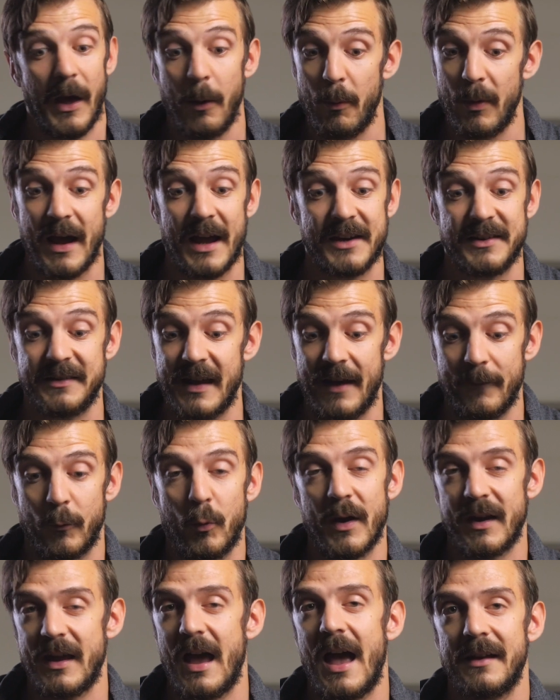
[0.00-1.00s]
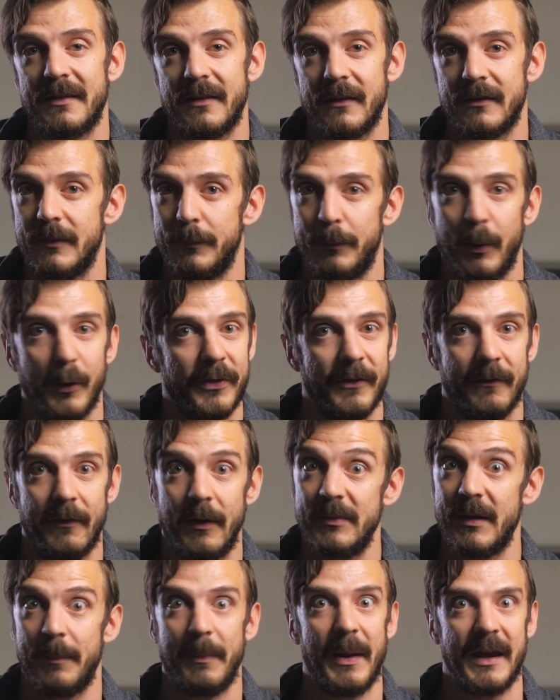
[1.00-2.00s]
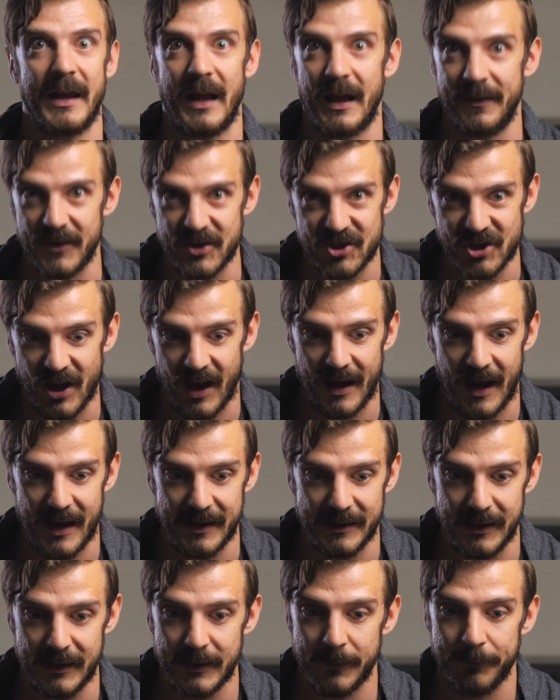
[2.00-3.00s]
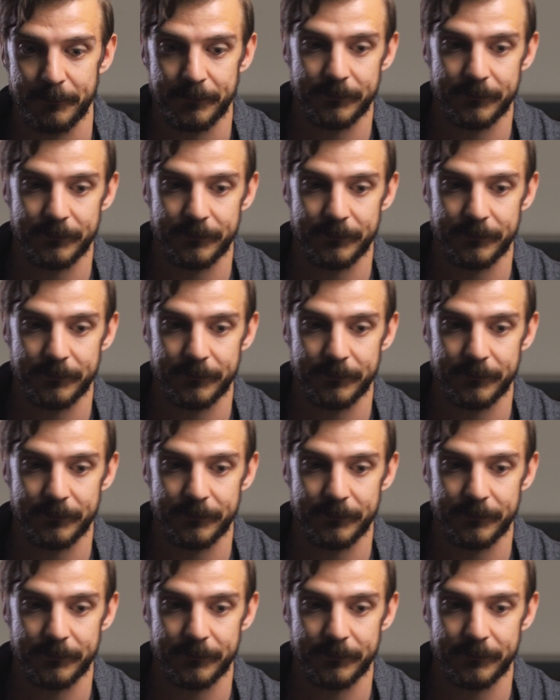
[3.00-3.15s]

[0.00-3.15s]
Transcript: that way I just have quick access to both of them depending on the shot I need.